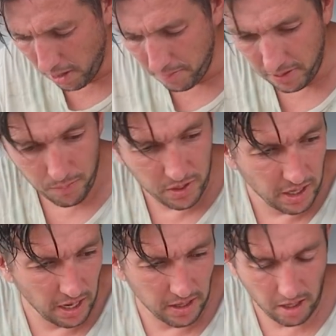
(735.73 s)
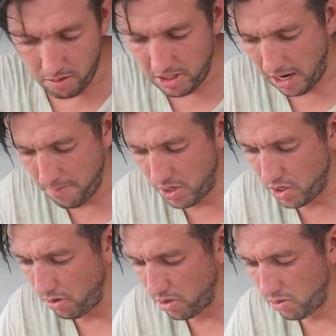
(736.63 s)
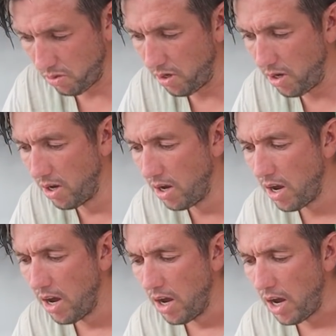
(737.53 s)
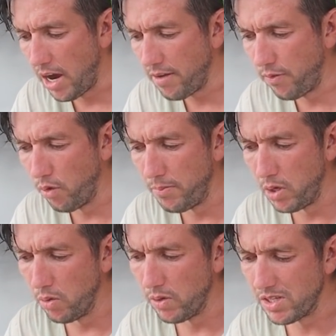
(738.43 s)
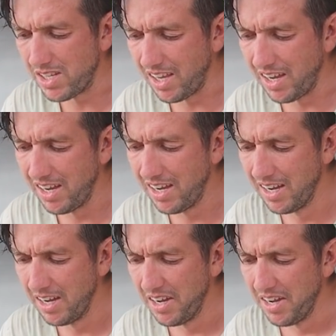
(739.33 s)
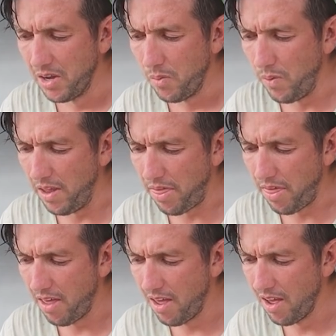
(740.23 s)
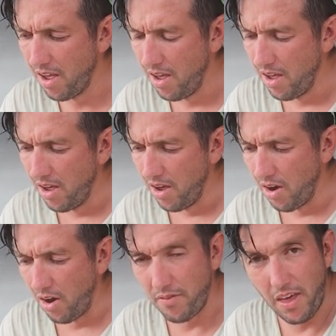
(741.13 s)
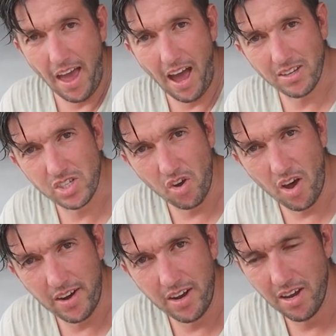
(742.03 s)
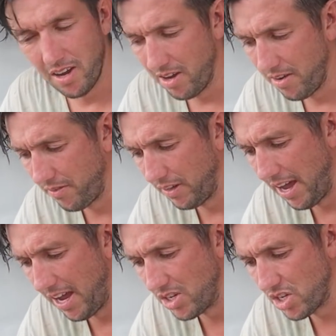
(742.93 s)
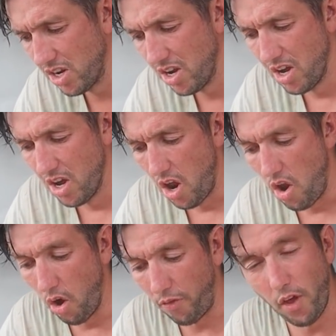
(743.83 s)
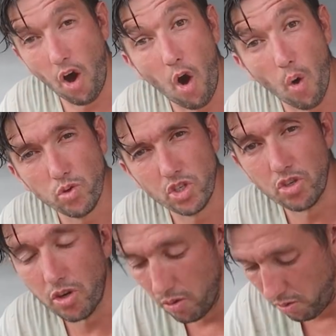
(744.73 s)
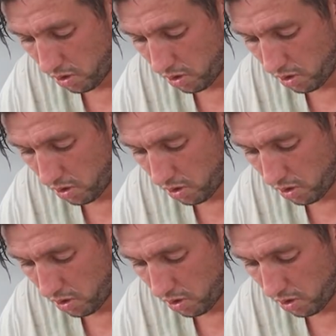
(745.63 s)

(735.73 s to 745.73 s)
But then when you get the old tape measure onto it, 84mm is the width of the outside flange, not the hole to drill.